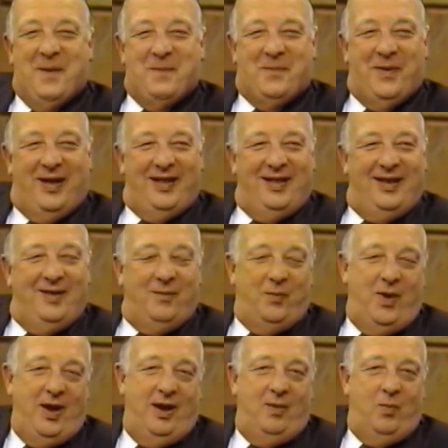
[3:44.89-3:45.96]
But
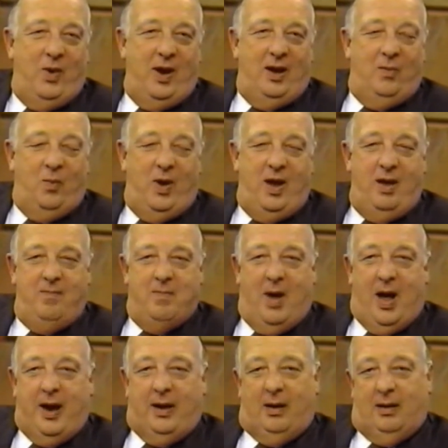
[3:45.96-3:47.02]
we
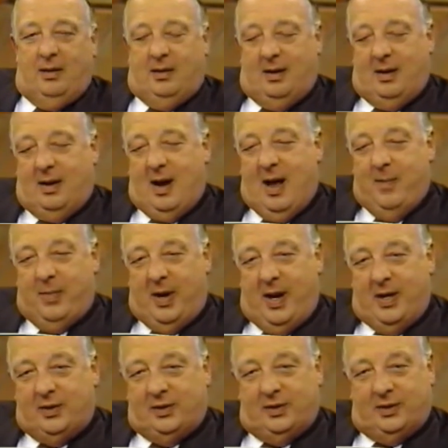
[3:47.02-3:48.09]
model
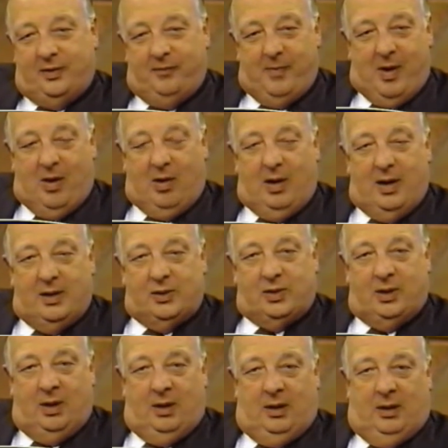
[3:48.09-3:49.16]
combinations of Merrill
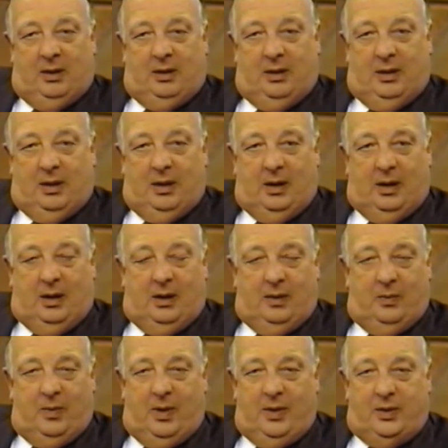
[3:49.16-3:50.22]
Lynch
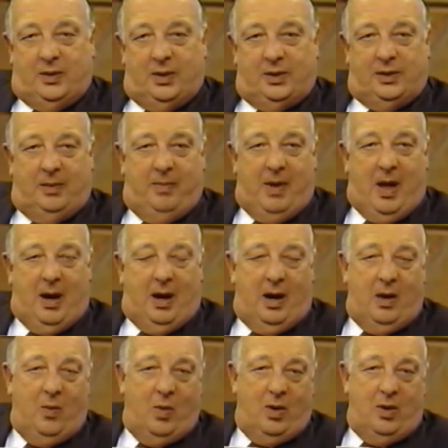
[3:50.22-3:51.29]
with just about
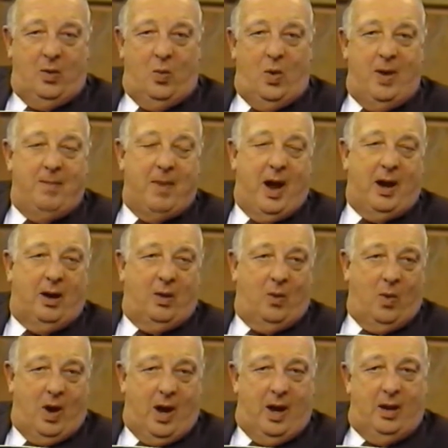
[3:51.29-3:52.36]
anyone who we might
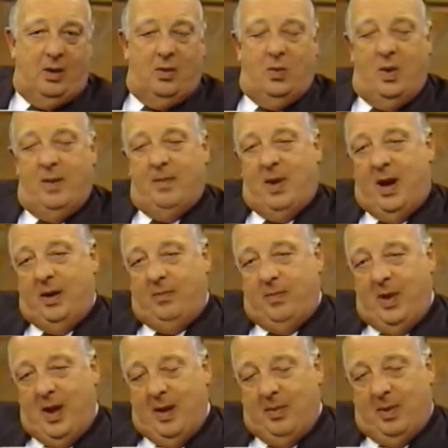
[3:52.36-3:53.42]
acquire, who we
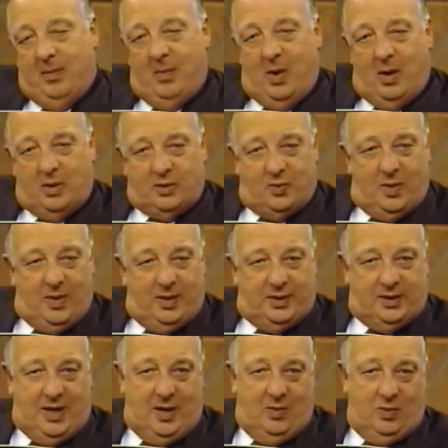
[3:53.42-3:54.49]
might be able to merge with
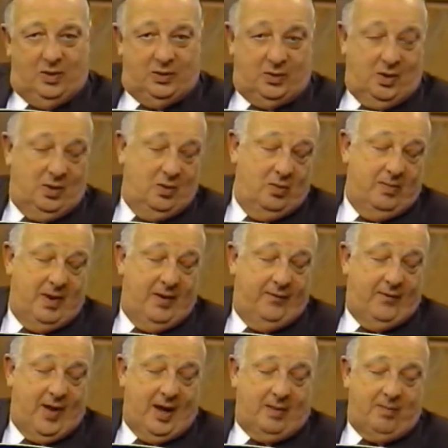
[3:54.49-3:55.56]
as equals, or who,
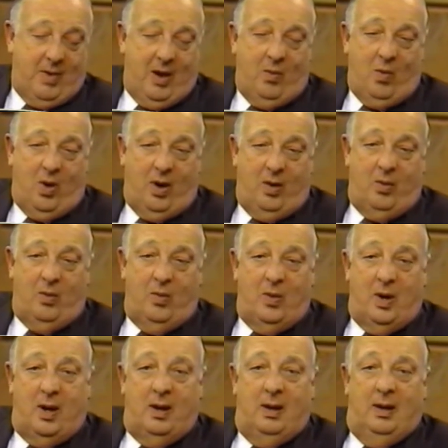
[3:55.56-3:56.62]
in fact, might
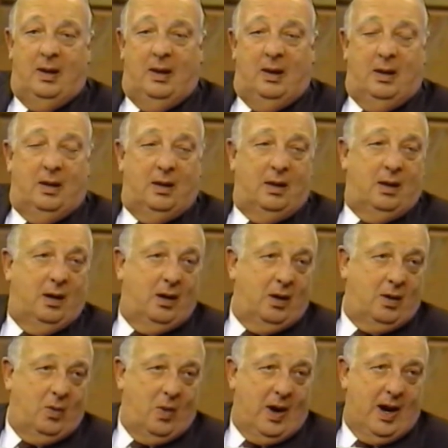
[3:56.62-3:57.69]
want to
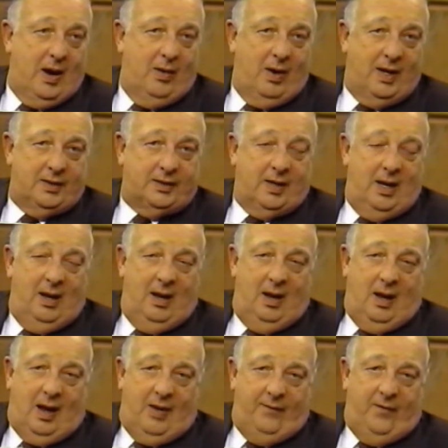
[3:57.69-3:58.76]
acquire us.
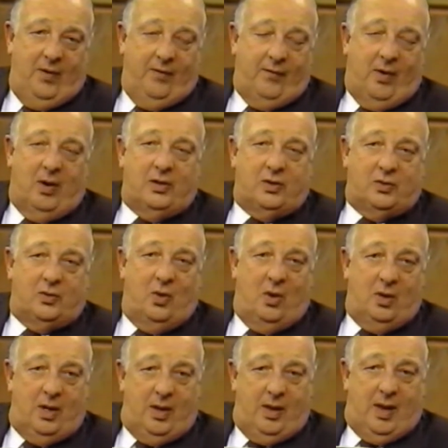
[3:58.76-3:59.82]
I feel very
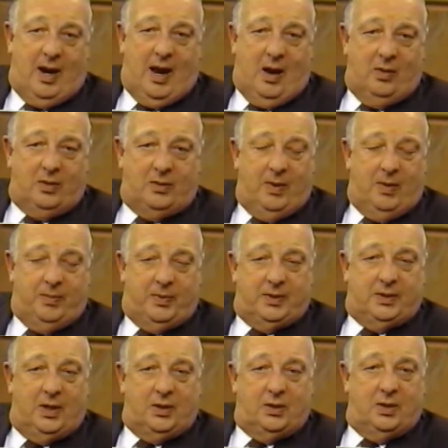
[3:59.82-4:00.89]
strongly that our
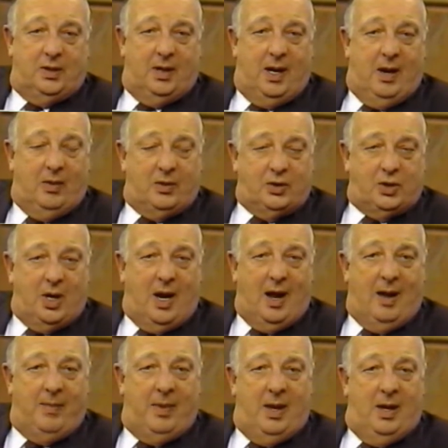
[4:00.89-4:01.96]
position, our
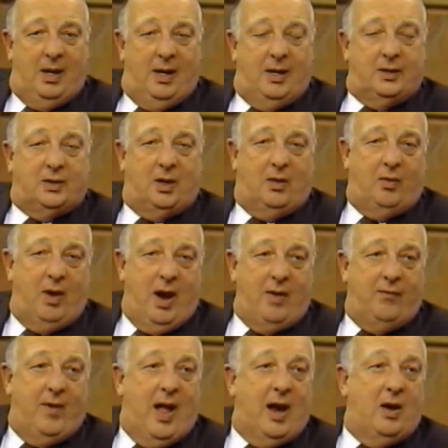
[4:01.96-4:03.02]
job, is to
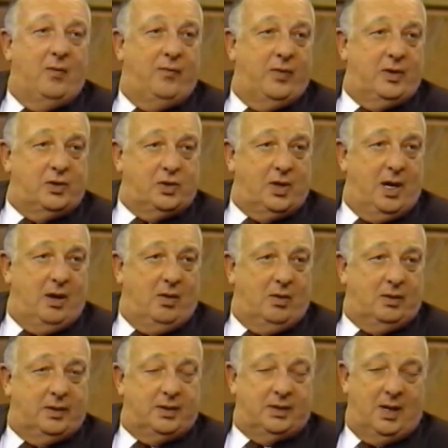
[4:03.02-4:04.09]
create value for the
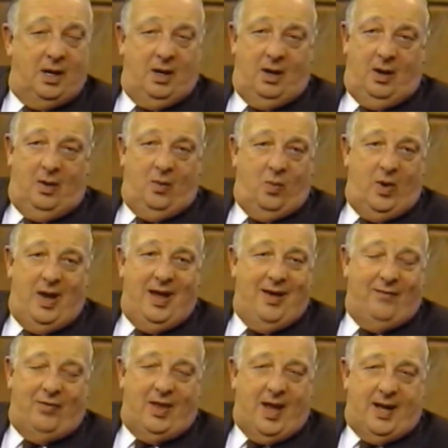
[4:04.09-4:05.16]
shareholders. We
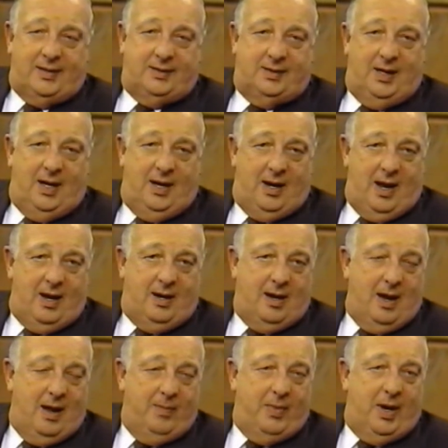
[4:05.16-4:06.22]
have not seen a
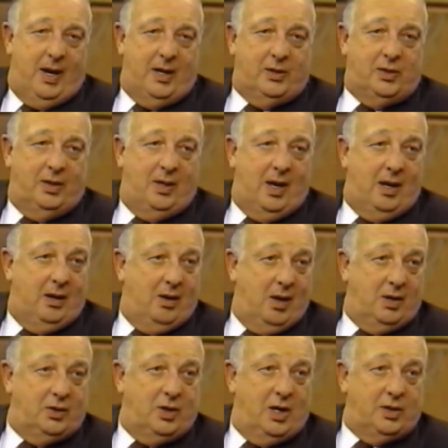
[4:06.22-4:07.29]
combination that, in
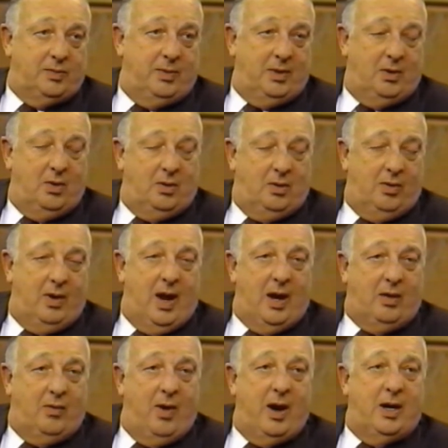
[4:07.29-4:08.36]
our judgment, could
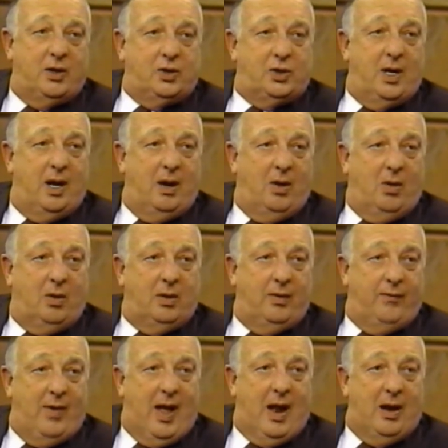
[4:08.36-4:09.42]
create greater
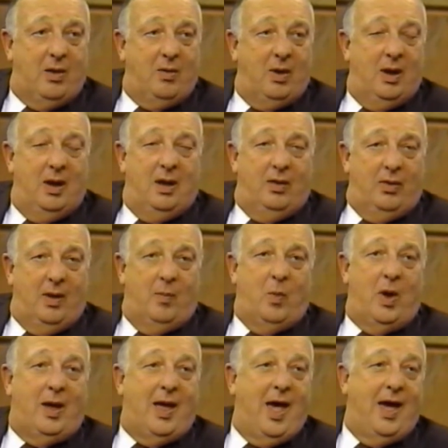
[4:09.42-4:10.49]
shareholder value
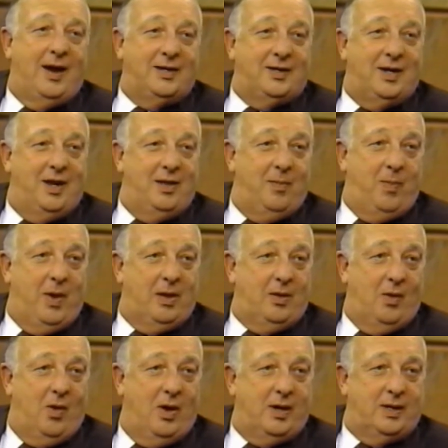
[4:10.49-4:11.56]
than we can as an
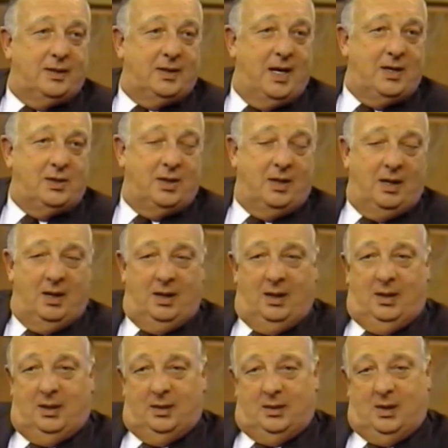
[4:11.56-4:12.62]
independent organization.
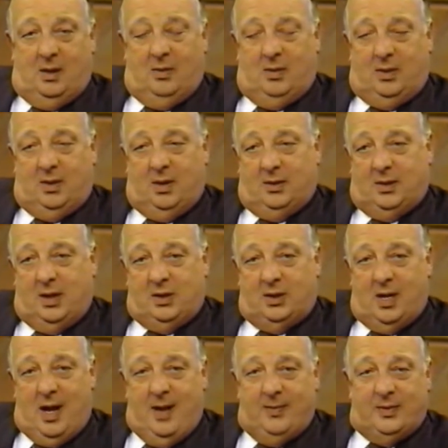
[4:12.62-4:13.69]
So until
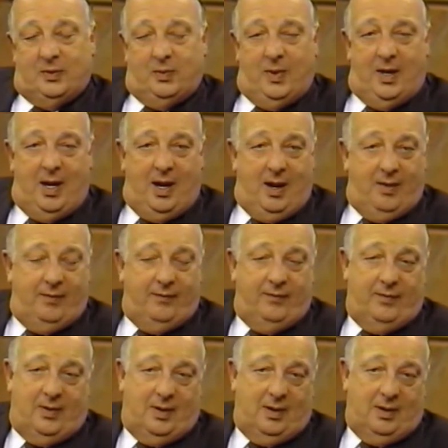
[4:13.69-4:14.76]
such time as we
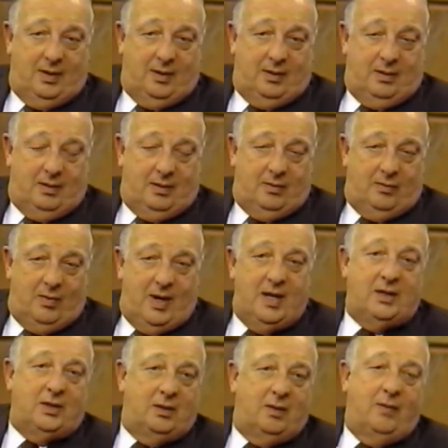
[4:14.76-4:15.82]
have a
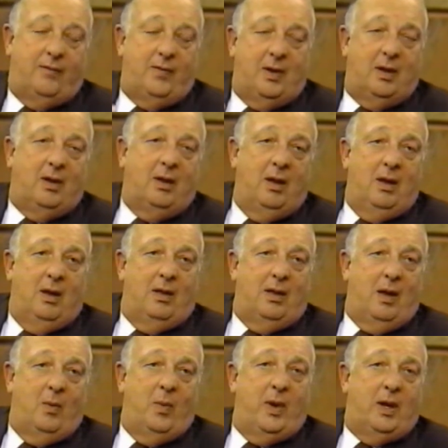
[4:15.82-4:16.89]
reason to feel
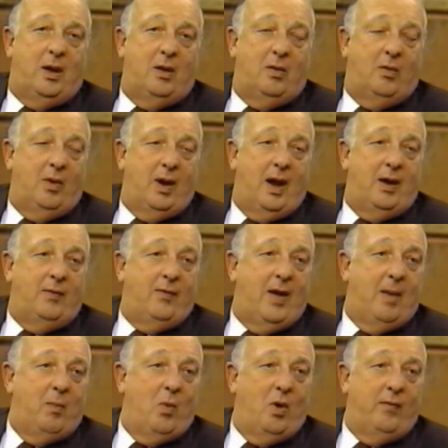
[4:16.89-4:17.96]
that we can create
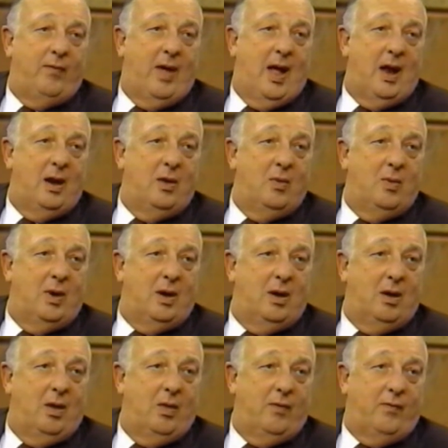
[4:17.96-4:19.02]
more value in
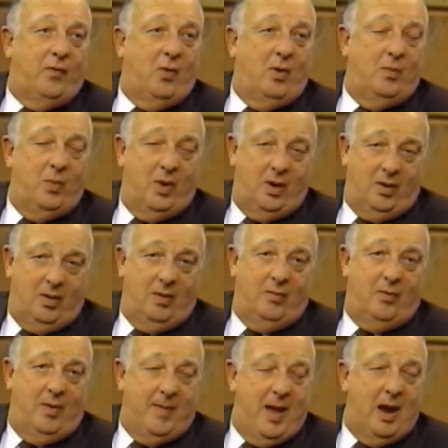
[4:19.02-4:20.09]
another form, we're going
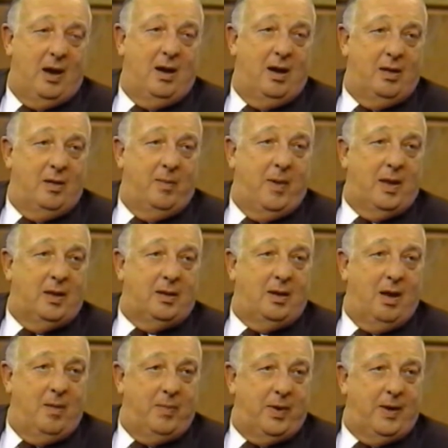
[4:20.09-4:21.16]
to remain an
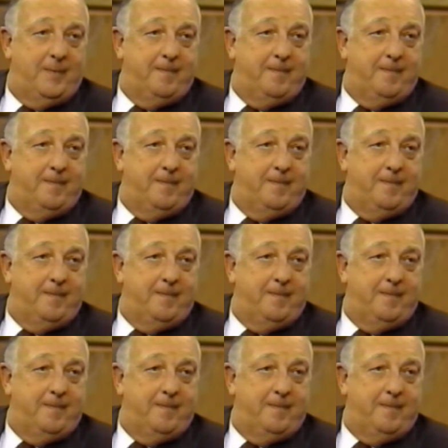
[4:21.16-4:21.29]
independent company.